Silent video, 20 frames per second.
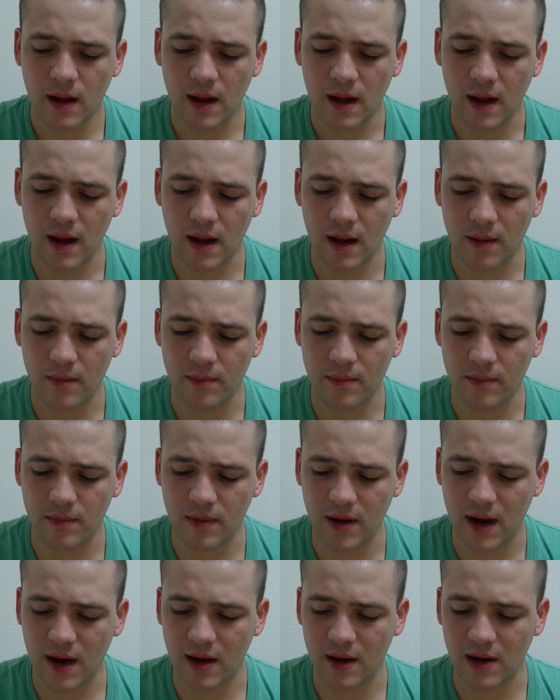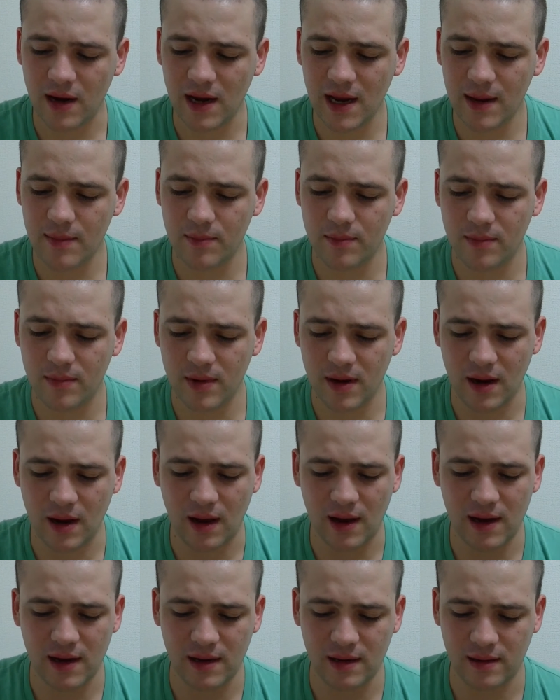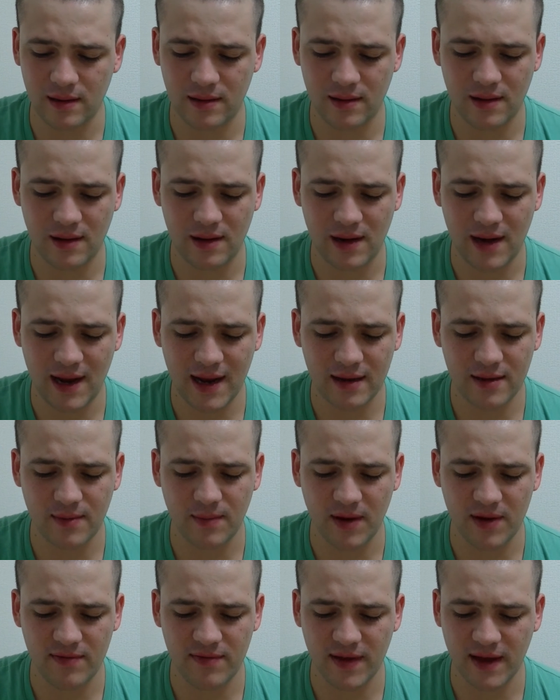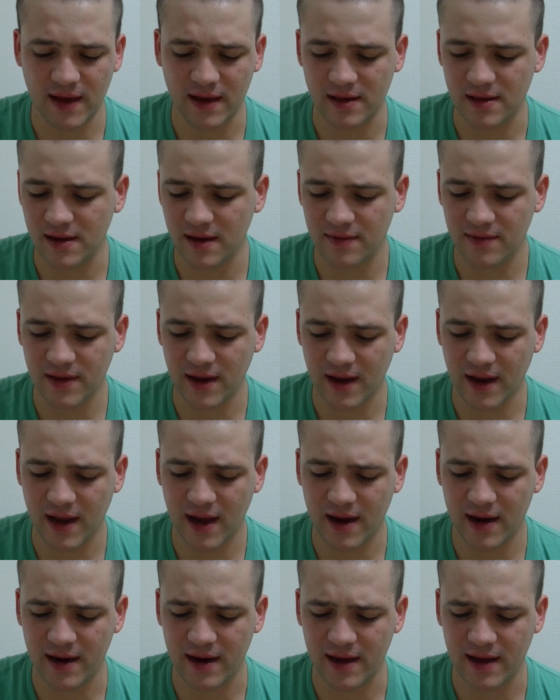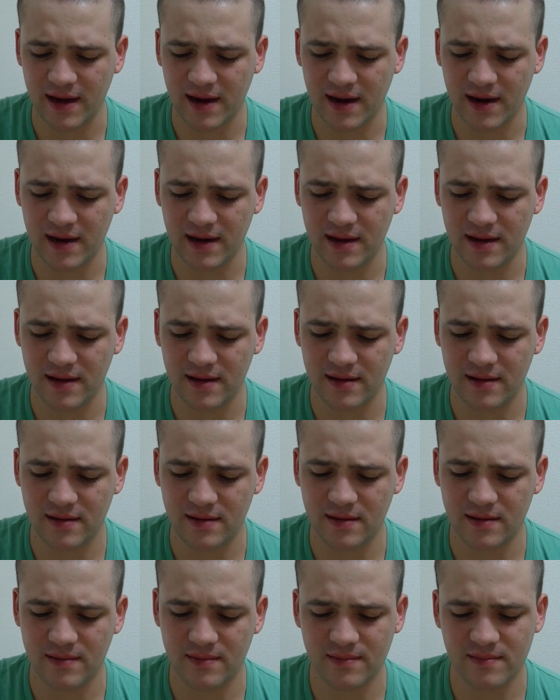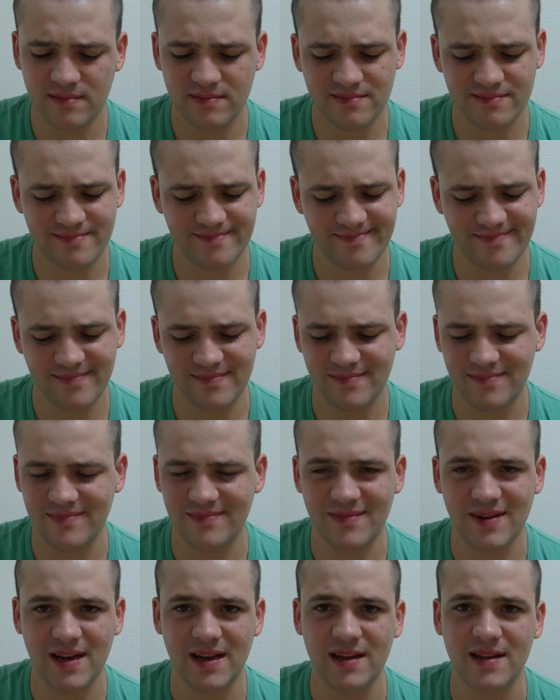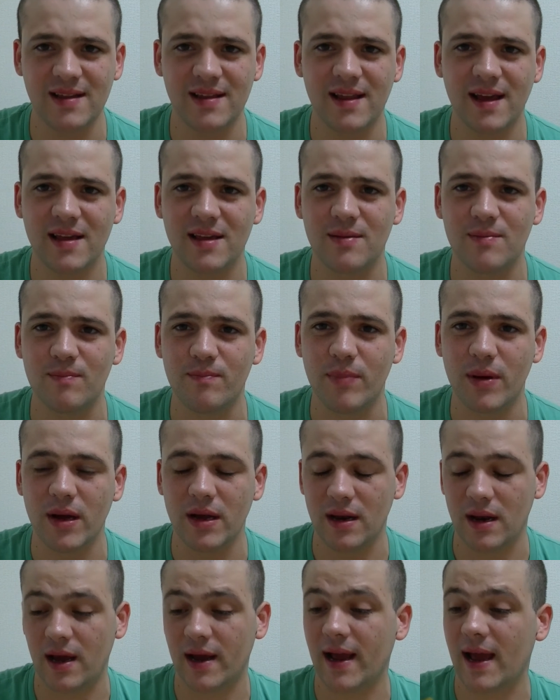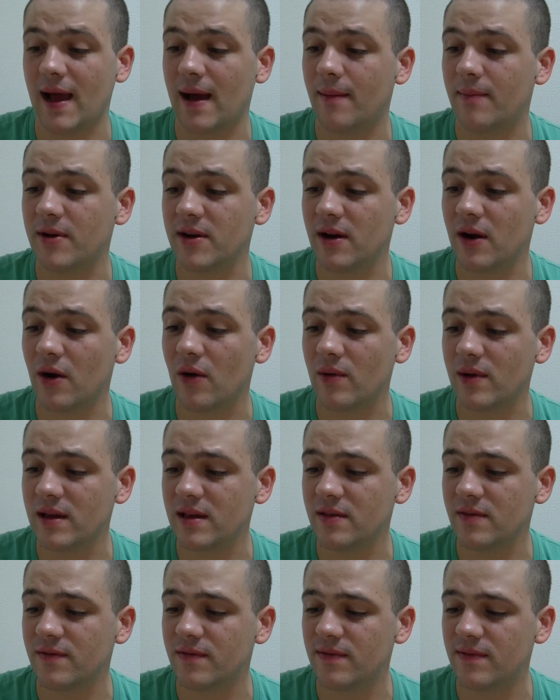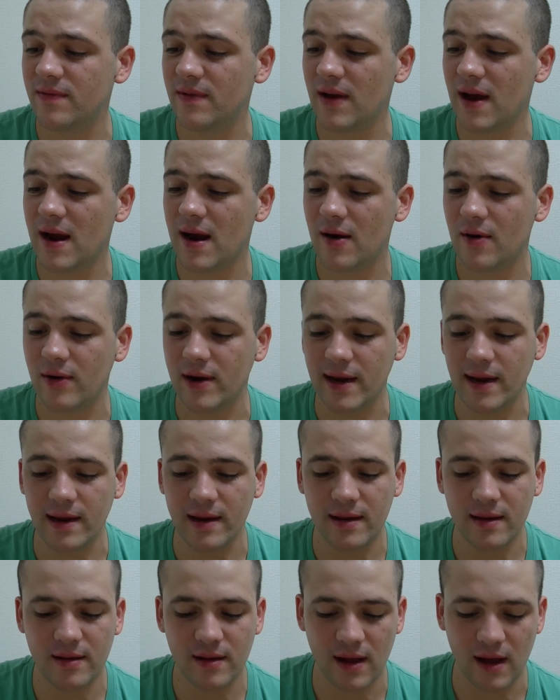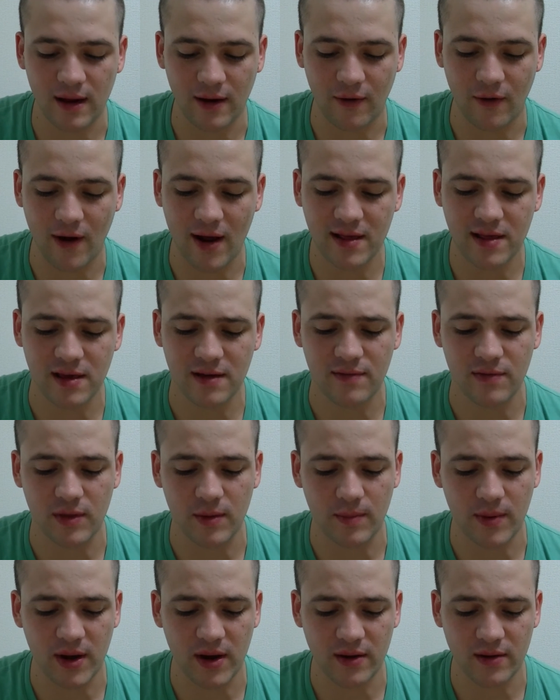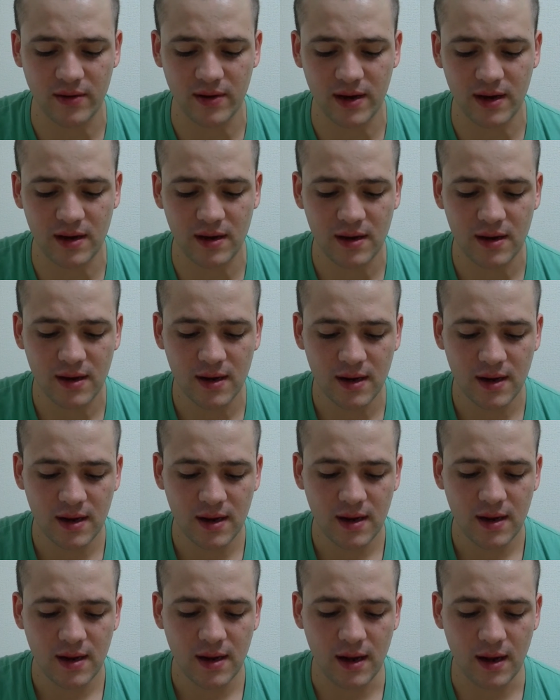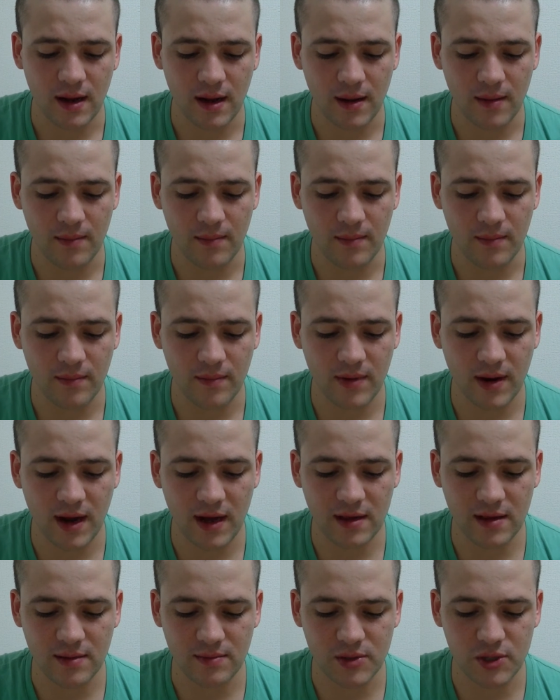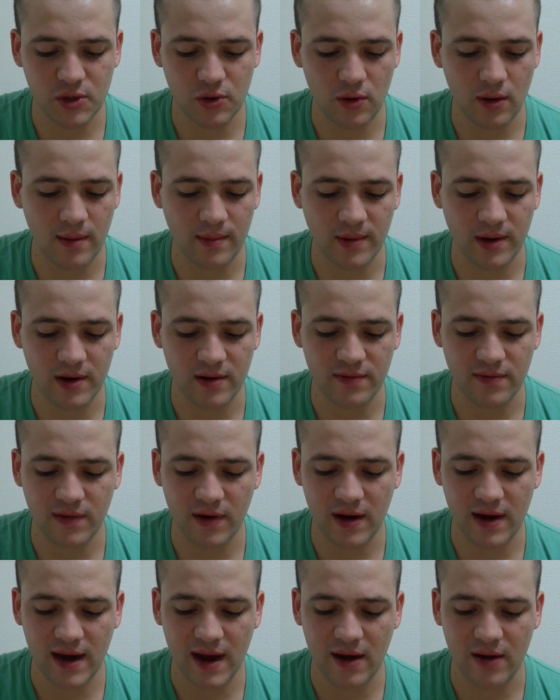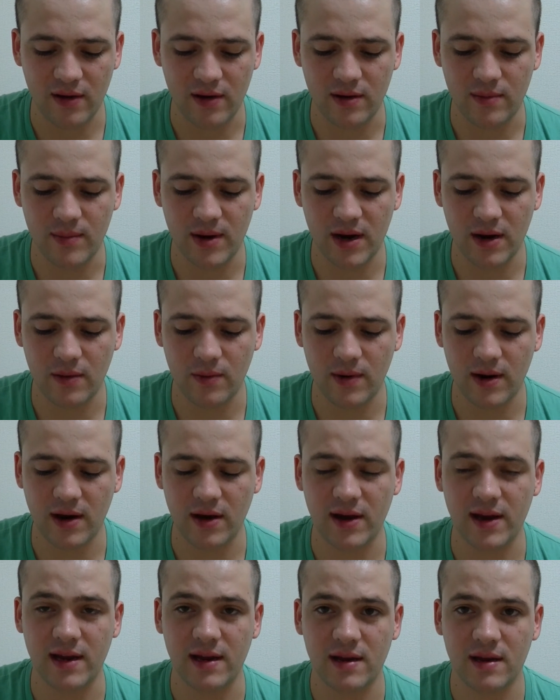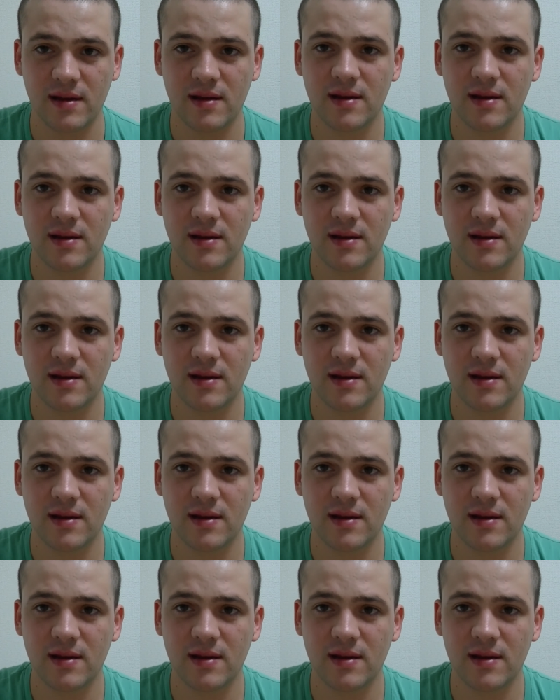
And I licked my fingers after cutting it, and it doesn't burn like a habanero. It's very aggressive, the burn on it, as I'm sure I'm gonna find out in a minute when I